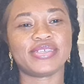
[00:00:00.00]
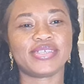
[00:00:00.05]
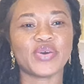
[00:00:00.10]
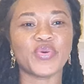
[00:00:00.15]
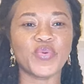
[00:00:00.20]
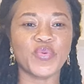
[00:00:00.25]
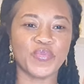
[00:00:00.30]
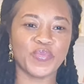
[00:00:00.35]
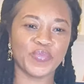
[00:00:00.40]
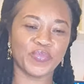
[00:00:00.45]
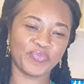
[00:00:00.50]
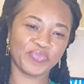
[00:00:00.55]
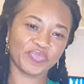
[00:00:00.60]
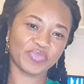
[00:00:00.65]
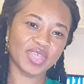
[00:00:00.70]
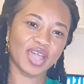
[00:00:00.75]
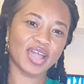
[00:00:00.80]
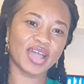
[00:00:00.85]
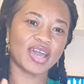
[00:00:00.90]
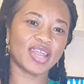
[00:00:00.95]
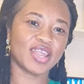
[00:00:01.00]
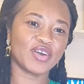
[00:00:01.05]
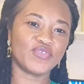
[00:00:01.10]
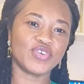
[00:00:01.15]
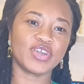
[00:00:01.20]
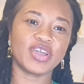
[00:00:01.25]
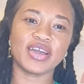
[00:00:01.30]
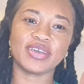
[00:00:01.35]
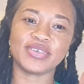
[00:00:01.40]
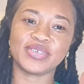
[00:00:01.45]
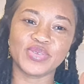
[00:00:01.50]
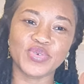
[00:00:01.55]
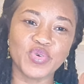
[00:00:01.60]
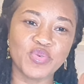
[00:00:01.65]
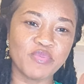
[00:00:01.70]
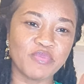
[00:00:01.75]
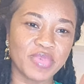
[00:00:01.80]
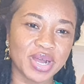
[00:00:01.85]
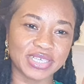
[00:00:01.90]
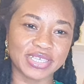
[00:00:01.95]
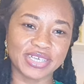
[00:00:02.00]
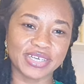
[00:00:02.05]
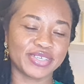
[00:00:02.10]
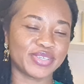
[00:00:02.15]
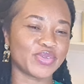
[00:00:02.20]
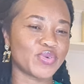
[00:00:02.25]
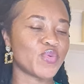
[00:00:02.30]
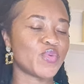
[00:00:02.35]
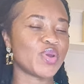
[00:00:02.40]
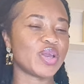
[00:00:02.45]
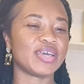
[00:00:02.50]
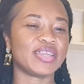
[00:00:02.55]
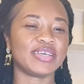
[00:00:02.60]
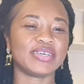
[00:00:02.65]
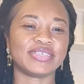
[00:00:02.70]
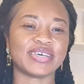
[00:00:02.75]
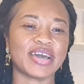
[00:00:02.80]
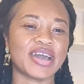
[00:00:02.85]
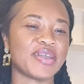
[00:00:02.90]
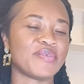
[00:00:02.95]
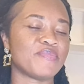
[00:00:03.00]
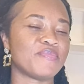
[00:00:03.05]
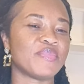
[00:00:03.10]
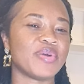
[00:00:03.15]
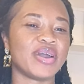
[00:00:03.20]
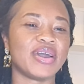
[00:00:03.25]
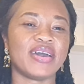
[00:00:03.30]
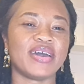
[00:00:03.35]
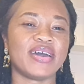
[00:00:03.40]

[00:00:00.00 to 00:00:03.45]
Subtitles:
So I love you guys so much, so anytime